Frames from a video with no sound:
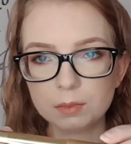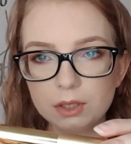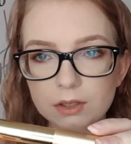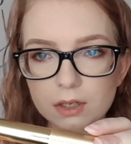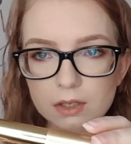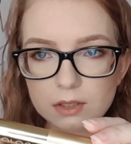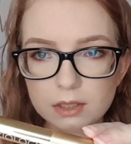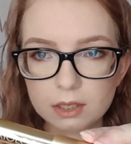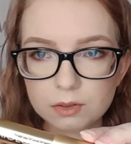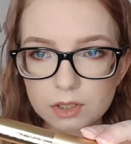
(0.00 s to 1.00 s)
here is
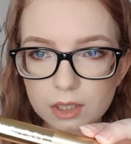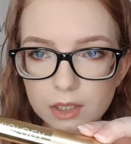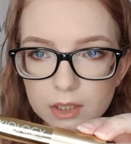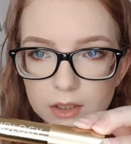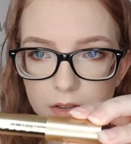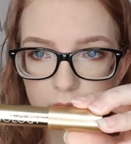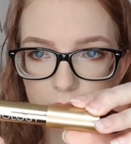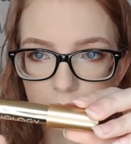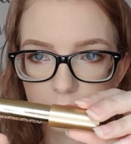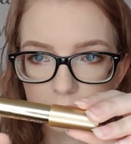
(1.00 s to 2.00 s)
the outside of
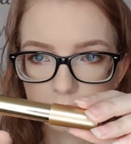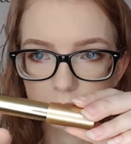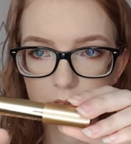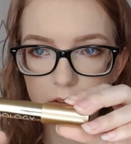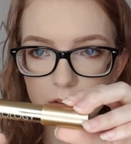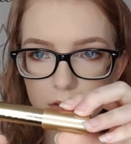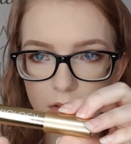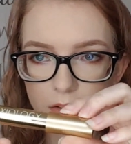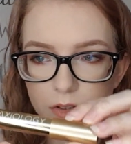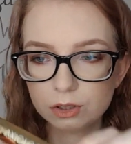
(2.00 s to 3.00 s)
the
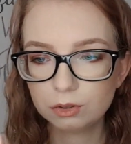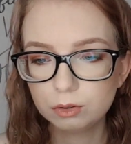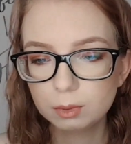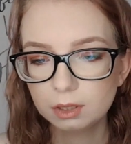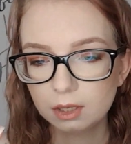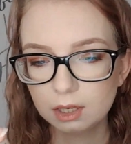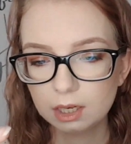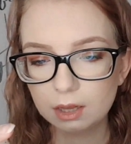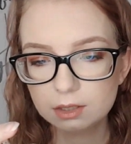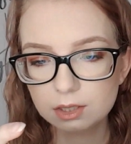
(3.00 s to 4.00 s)
tube,
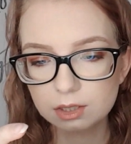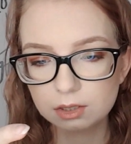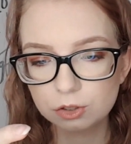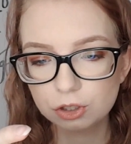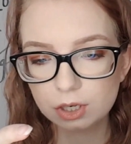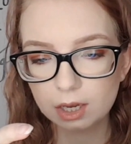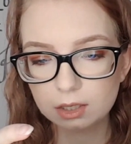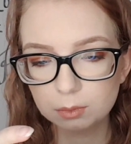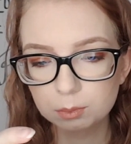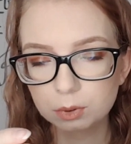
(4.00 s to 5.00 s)
and this is in the
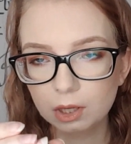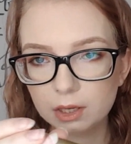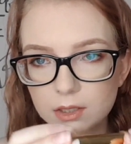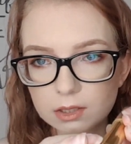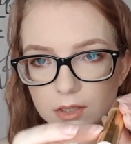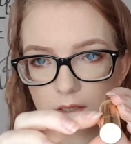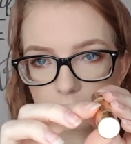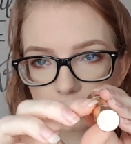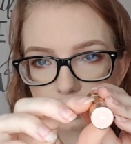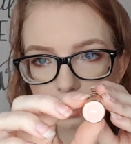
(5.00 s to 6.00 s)
shade Bliss.
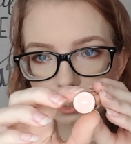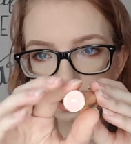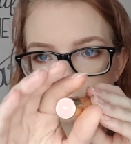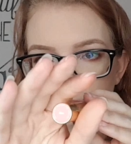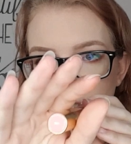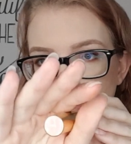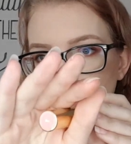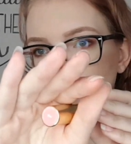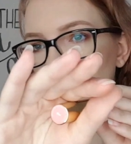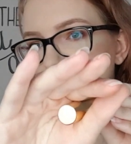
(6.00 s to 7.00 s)
It has
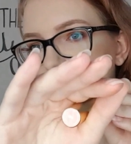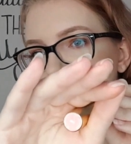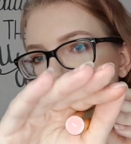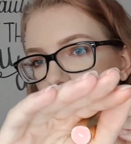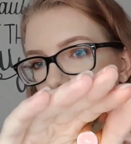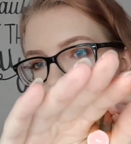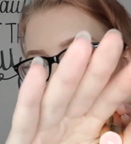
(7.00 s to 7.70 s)
it and has the color